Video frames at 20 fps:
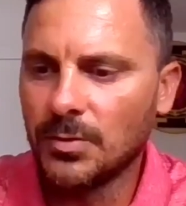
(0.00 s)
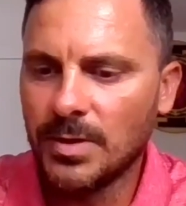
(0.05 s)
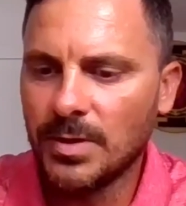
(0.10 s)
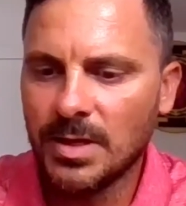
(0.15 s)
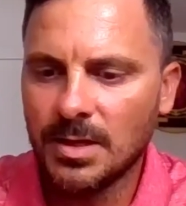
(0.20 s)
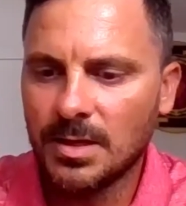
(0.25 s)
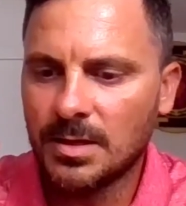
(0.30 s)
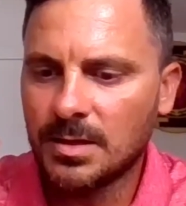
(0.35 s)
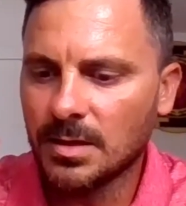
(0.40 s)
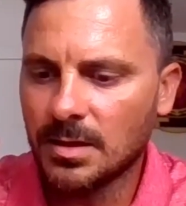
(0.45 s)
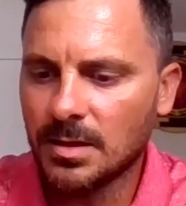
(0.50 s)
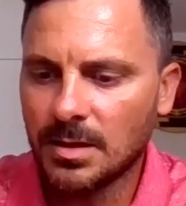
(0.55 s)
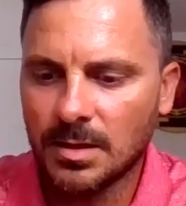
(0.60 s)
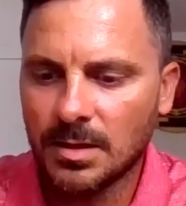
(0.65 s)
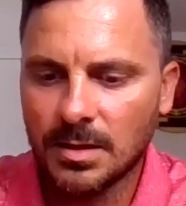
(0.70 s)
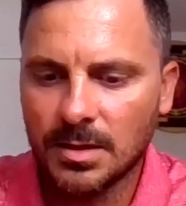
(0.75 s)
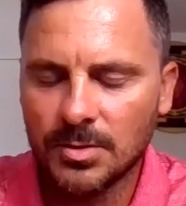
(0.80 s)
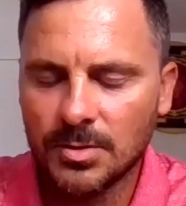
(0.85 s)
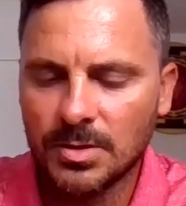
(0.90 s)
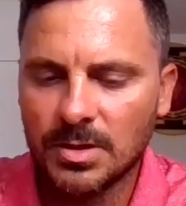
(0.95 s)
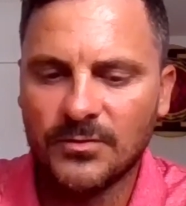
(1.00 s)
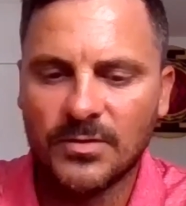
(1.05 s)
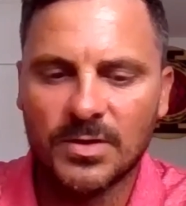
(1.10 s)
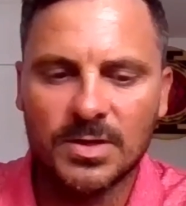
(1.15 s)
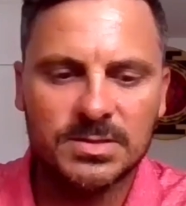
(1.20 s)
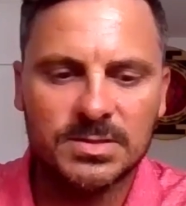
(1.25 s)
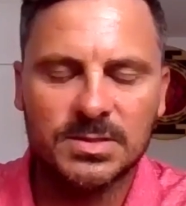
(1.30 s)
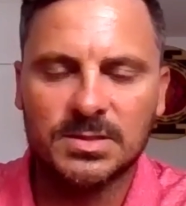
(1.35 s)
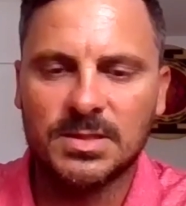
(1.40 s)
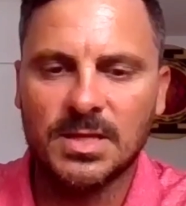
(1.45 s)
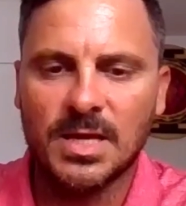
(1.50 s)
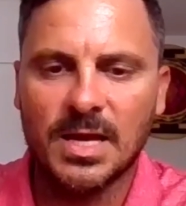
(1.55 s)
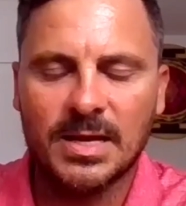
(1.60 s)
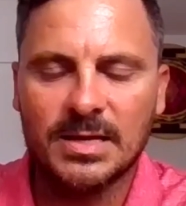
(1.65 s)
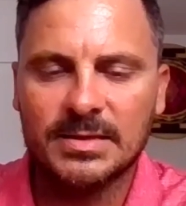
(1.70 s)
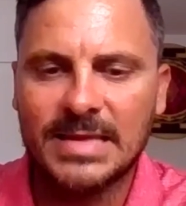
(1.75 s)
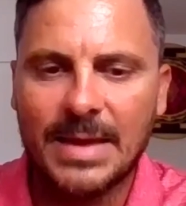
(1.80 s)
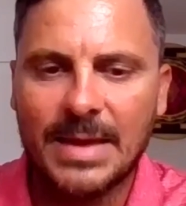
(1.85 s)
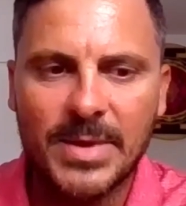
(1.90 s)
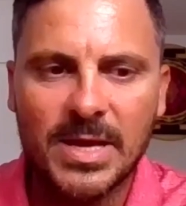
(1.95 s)
doing university
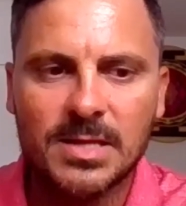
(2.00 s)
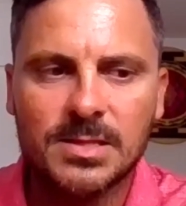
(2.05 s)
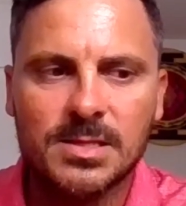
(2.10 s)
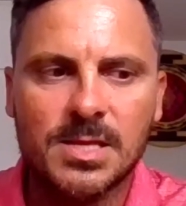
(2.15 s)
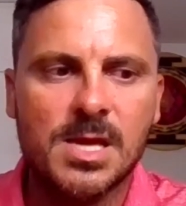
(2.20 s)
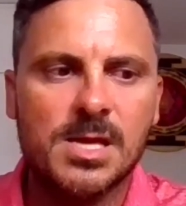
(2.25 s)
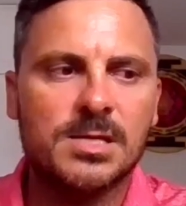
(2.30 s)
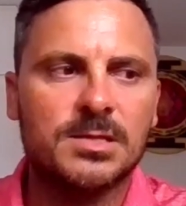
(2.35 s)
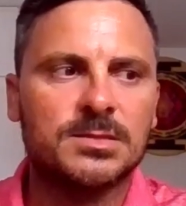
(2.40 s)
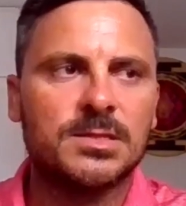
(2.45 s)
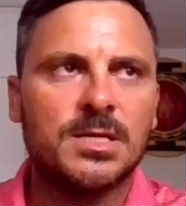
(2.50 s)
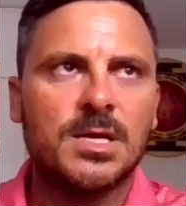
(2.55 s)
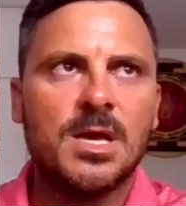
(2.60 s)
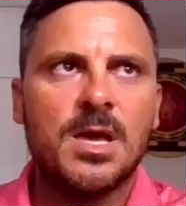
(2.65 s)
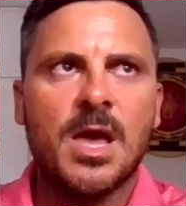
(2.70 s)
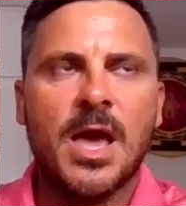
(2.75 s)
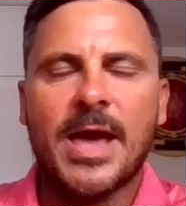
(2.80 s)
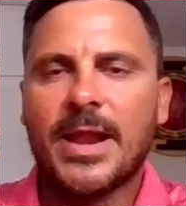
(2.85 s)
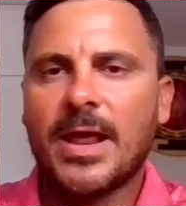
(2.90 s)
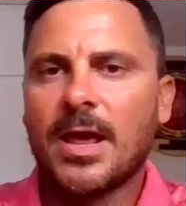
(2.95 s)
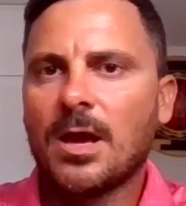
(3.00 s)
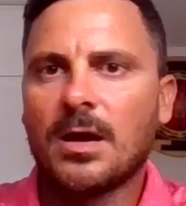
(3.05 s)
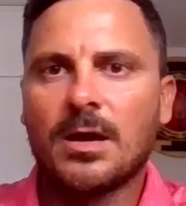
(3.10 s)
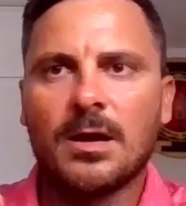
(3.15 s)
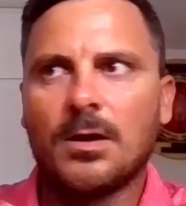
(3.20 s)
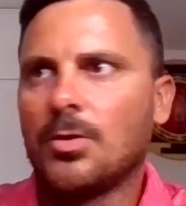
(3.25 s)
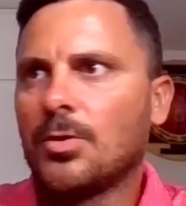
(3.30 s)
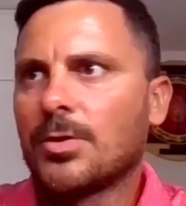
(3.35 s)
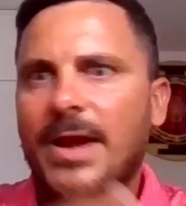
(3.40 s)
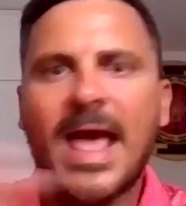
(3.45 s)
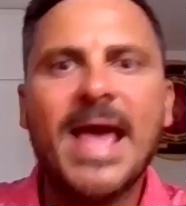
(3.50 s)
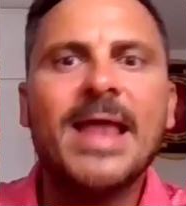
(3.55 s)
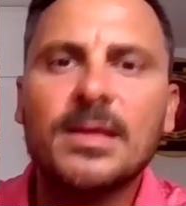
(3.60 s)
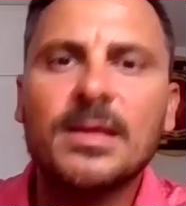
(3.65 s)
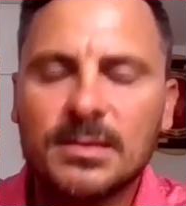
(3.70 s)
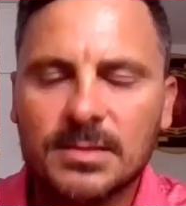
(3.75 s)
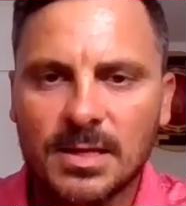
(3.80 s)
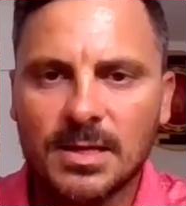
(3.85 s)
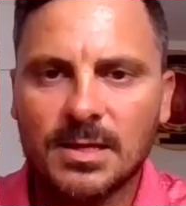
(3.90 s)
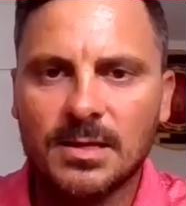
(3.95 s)
academic things or
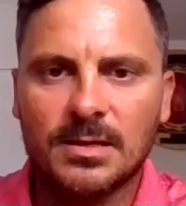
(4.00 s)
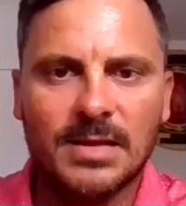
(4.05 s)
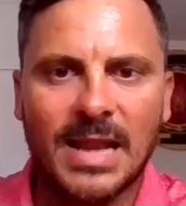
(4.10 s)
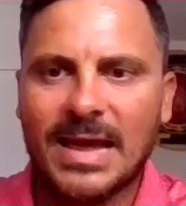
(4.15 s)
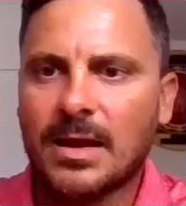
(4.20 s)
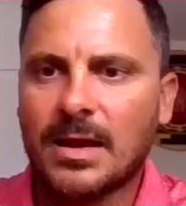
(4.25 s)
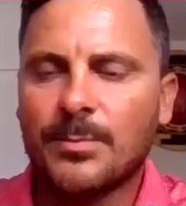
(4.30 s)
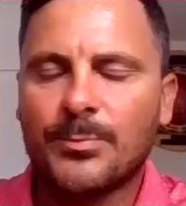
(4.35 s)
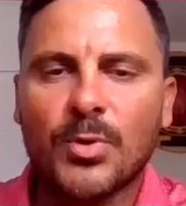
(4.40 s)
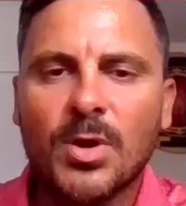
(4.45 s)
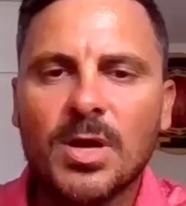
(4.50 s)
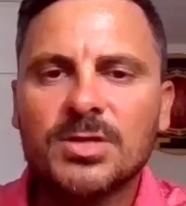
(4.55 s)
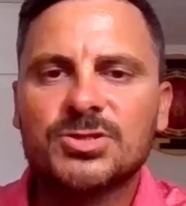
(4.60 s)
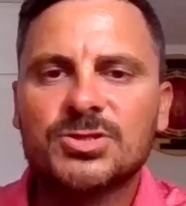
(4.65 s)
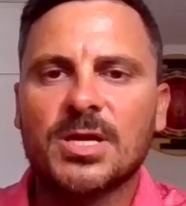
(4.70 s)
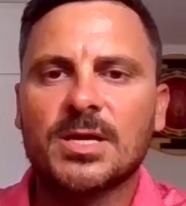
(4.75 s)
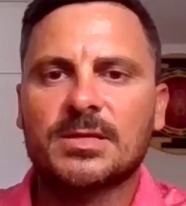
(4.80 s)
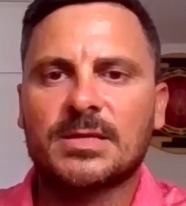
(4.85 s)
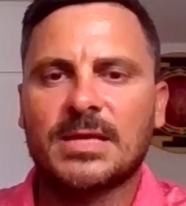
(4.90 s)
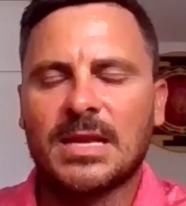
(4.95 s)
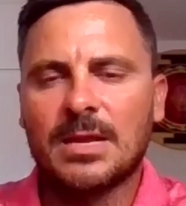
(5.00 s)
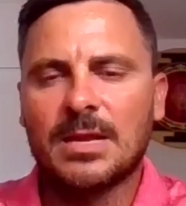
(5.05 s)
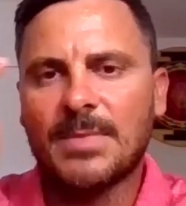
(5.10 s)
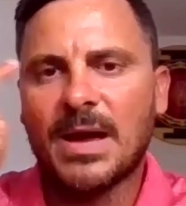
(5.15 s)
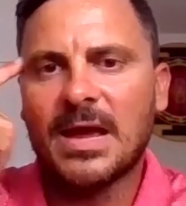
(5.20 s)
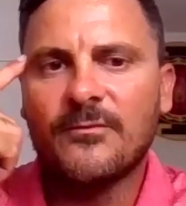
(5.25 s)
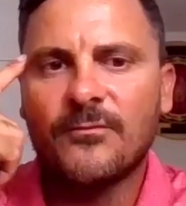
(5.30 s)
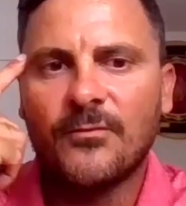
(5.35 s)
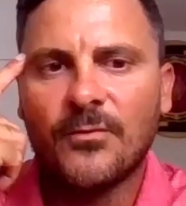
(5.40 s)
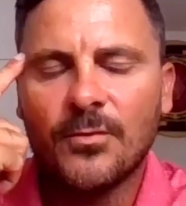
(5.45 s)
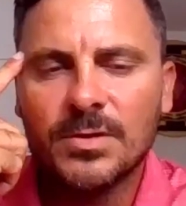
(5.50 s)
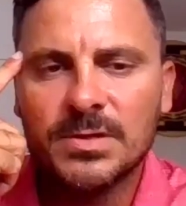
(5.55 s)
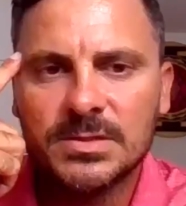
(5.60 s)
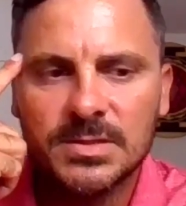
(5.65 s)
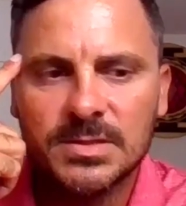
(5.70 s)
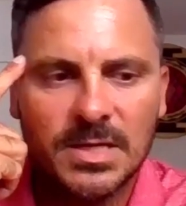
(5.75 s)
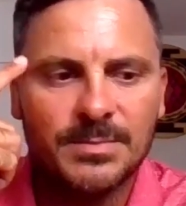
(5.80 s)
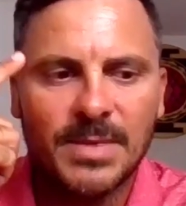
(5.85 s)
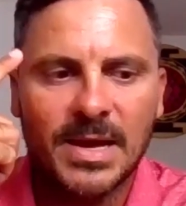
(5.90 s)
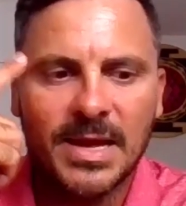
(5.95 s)
anything like a project. And in my
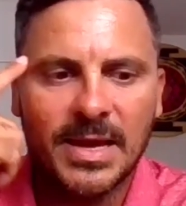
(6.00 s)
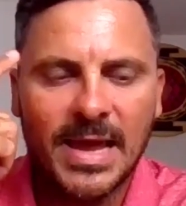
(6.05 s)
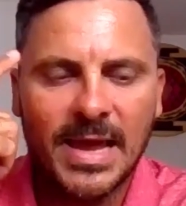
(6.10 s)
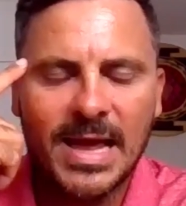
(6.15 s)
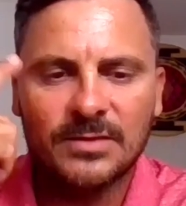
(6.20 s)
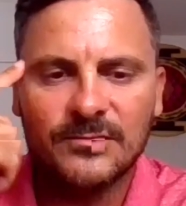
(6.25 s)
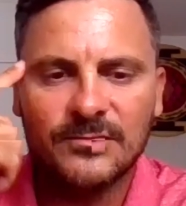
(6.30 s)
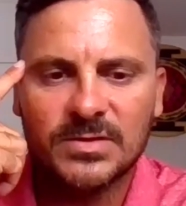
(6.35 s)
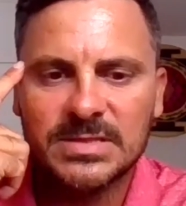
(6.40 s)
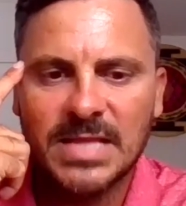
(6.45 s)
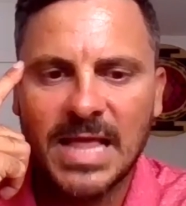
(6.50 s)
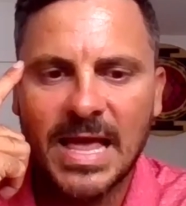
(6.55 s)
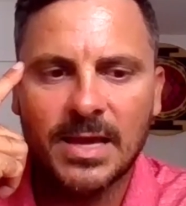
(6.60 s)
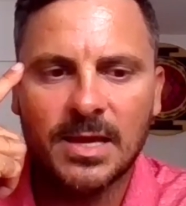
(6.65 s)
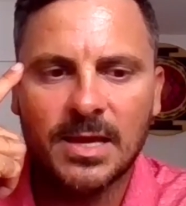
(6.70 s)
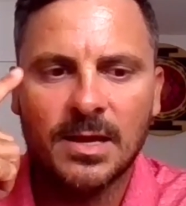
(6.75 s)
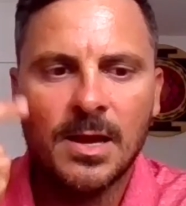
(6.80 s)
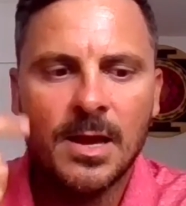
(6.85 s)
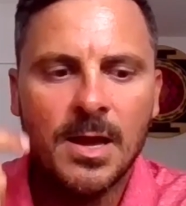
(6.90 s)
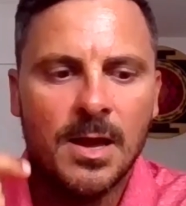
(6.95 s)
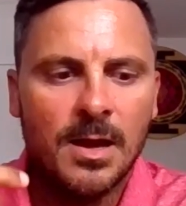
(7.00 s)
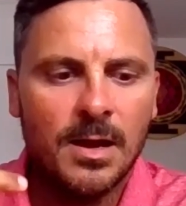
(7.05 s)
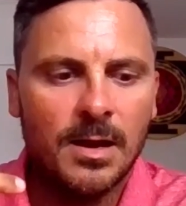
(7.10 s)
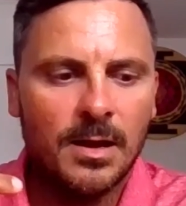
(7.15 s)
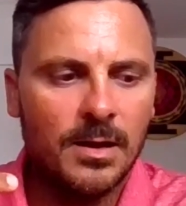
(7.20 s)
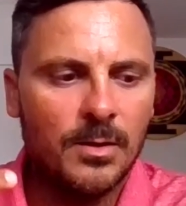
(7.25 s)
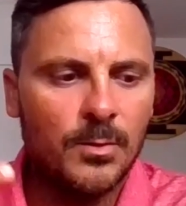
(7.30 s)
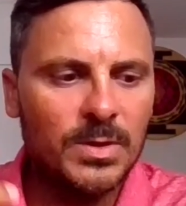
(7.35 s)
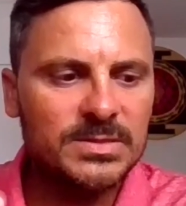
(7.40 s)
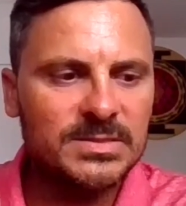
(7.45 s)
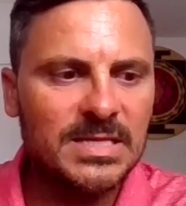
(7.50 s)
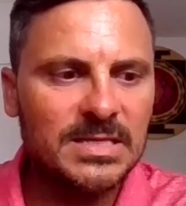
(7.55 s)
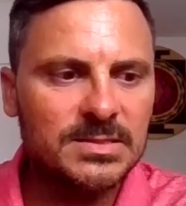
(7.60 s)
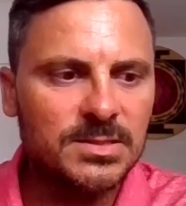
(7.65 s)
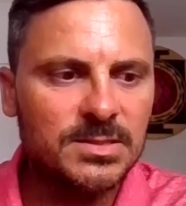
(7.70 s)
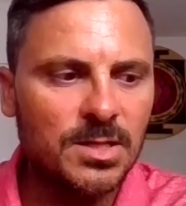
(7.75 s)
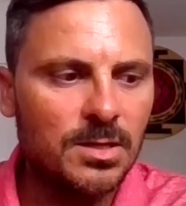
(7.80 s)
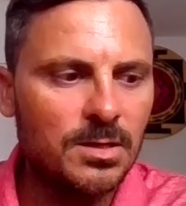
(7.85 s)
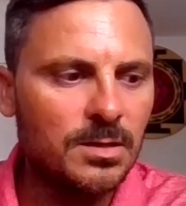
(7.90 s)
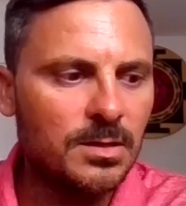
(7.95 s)
voice, in my head was like, what's that
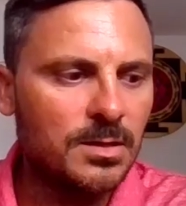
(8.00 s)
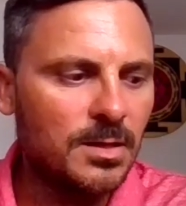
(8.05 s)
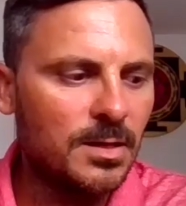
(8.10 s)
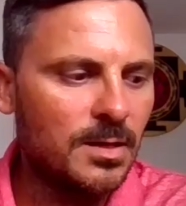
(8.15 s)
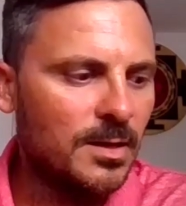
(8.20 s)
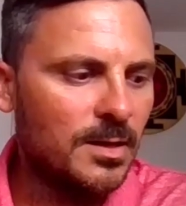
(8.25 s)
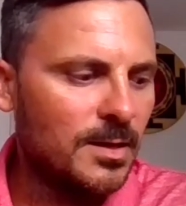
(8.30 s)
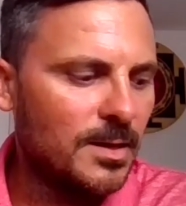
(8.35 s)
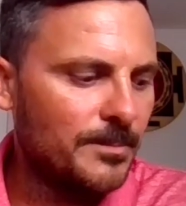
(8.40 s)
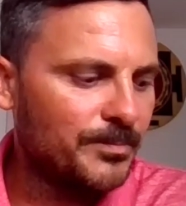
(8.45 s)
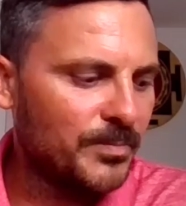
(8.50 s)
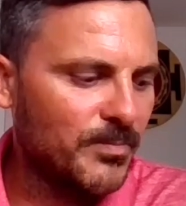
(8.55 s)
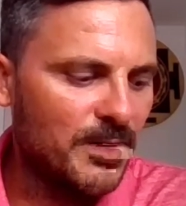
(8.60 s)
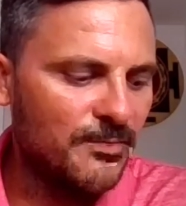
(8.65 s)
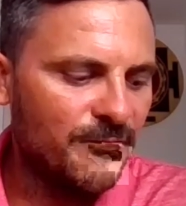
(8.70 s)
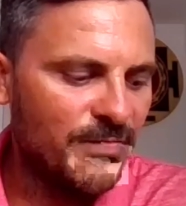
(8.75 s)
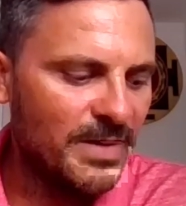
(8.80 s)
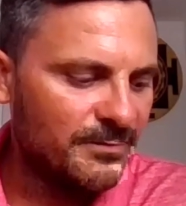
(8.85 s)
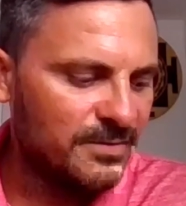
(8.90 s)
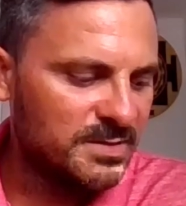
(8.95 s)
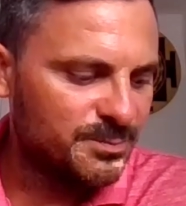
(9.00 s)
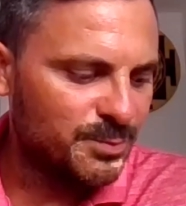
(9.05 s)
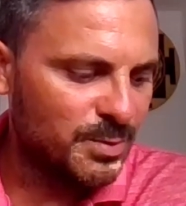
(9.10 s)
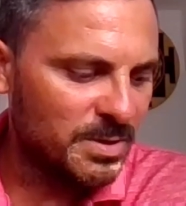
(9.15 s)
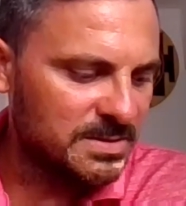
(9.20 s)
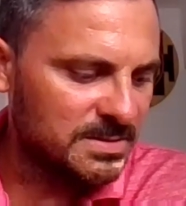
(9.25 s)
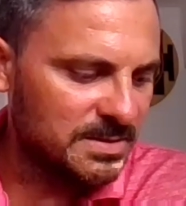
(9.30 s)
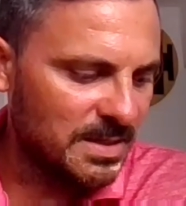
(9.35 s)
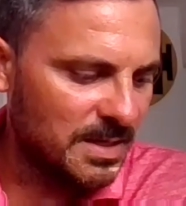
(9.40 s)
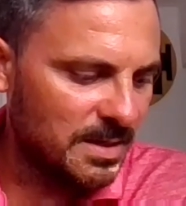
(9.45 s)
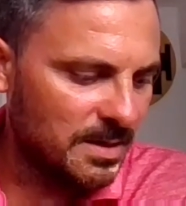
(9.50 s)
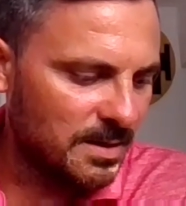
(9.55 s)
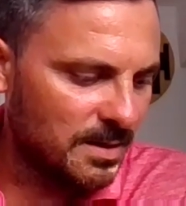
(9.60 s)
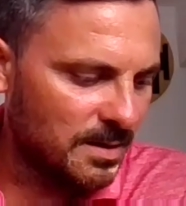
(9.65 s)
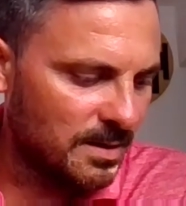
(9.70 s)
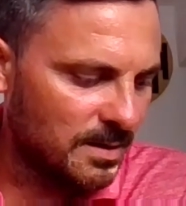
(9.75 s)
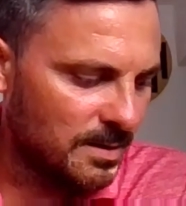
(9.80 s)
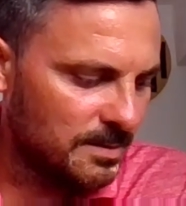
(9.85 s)
song of Elvis Presley?